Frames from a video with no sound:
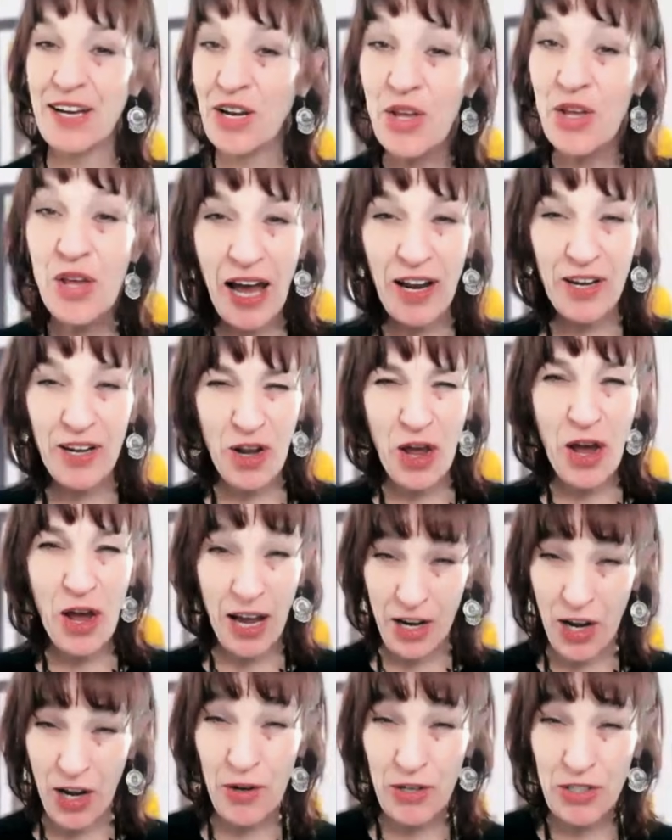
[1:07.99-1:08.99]
I know
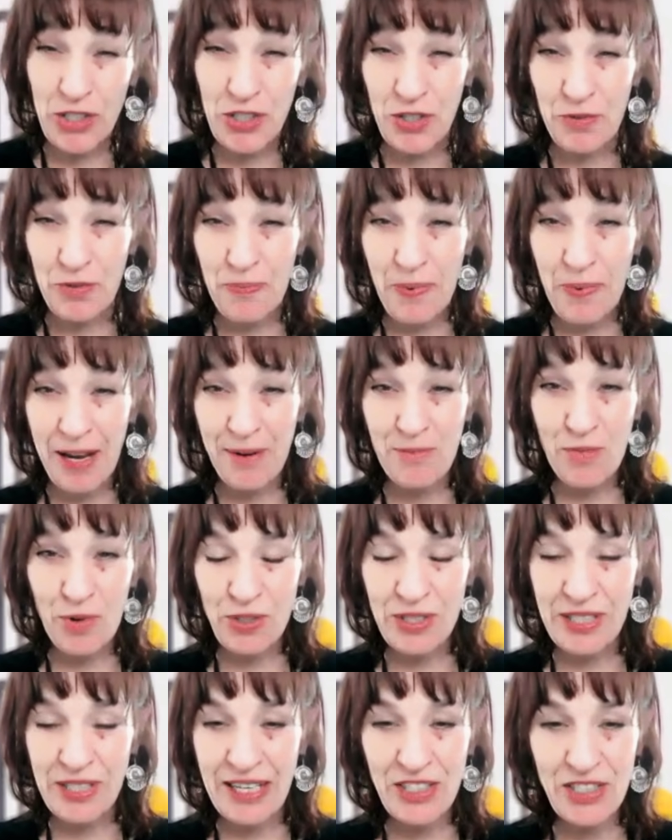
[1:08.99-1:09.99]
I should have paid
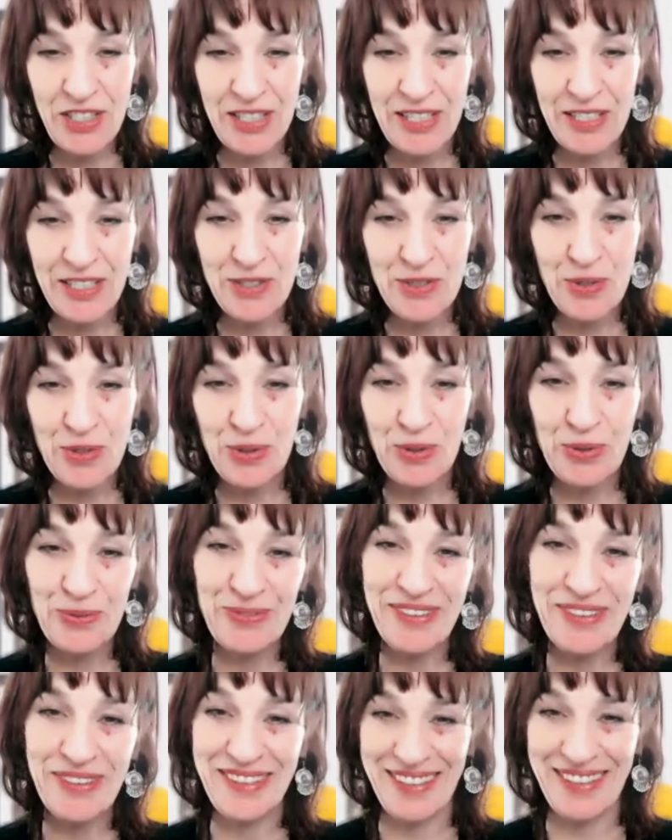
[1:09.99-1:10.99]
more attention at school.
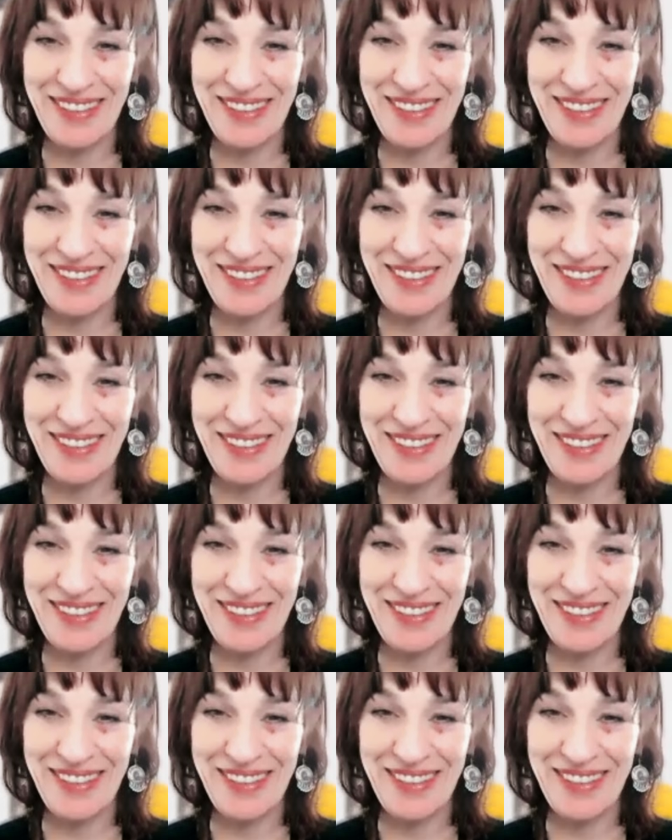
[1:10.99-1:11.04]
